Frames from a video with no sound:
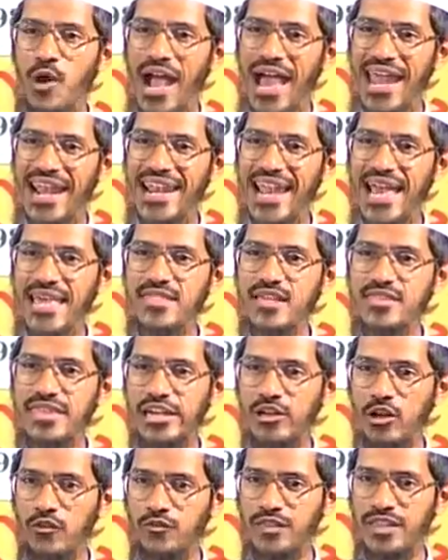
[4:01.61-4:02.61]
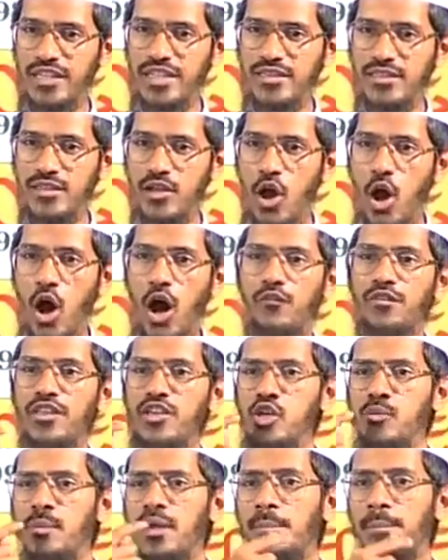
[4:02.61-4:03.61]
you analyze the set of teeth of the
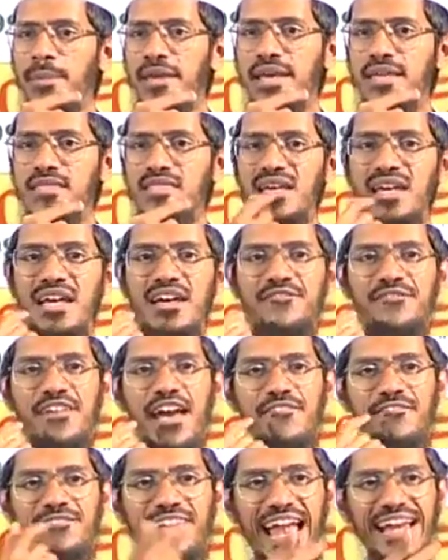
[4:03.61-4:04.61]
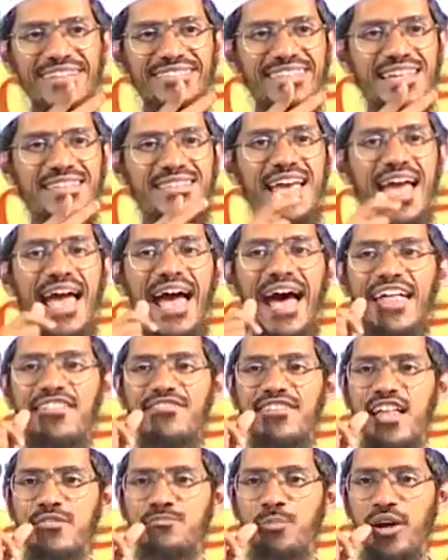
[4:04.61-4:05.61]
human beings, we have flat teeth
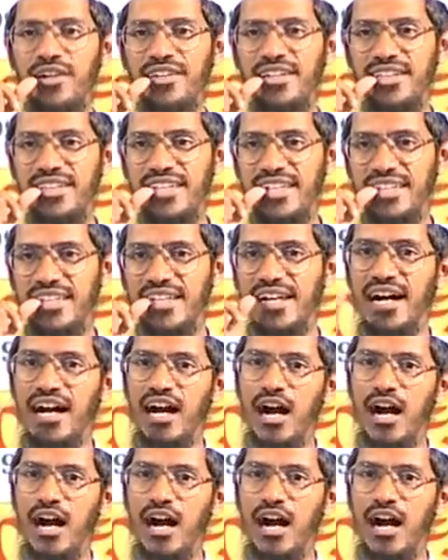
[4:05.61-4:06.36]
as well as pointed teeth.